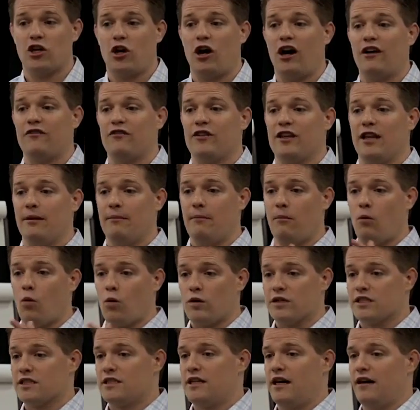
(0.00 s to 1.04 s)
I start offering them
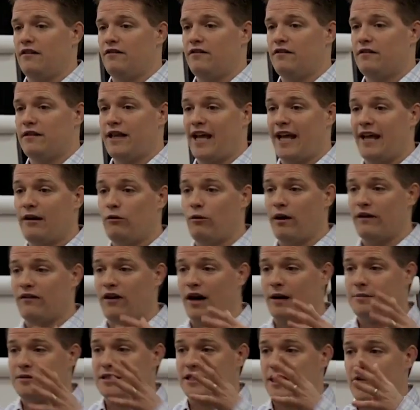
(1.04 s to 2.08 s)
more stuff, okay? We have
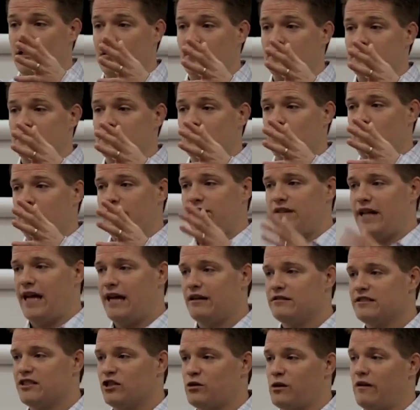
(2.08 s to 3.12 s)
upsells, we have
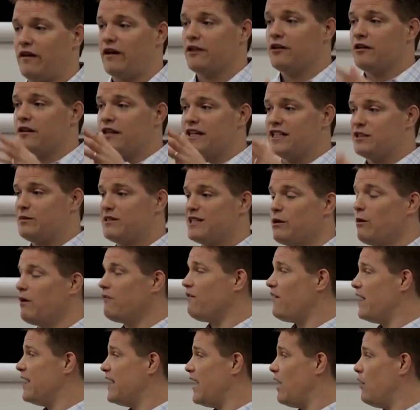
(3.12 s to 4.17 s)
downsells, we have other things, because I
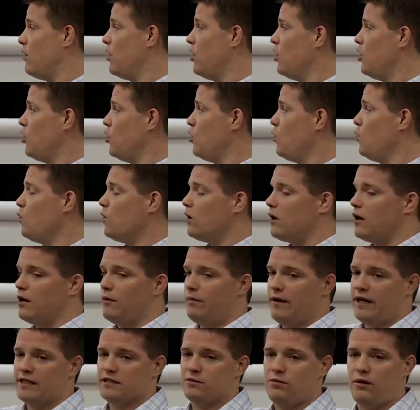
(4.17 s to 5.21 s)
want to find out who are our
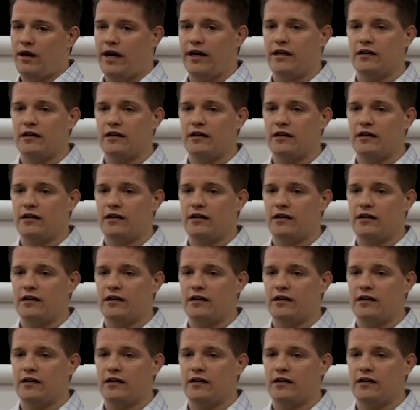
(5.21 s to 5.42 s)
best